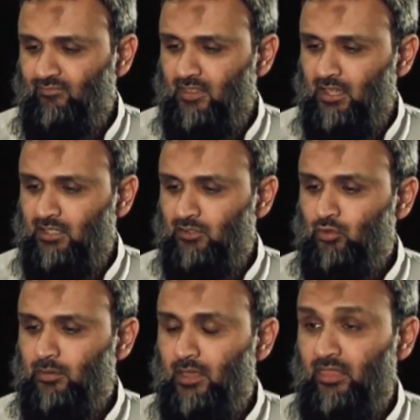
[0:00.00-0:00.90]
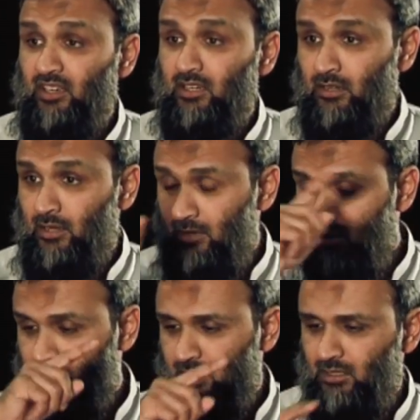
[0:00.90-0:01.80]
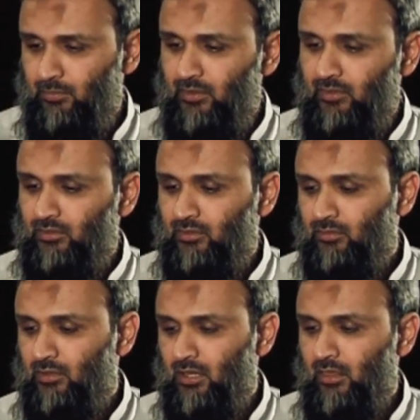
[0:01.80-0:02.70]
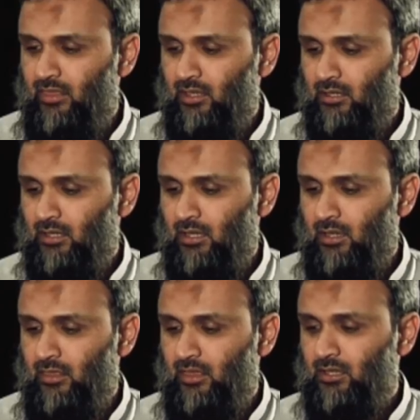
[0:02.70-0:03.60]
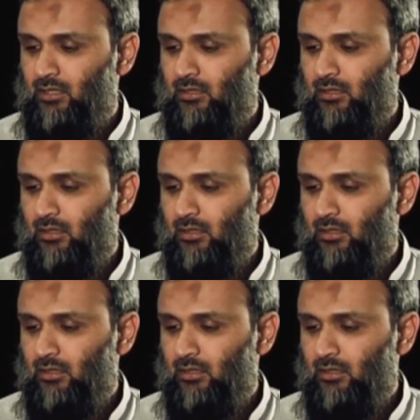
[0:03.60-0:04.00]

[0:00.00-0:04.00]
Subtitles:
It is talking about dhikr. I mentioned in the previous surah, dhikr, yeah, a dhikr.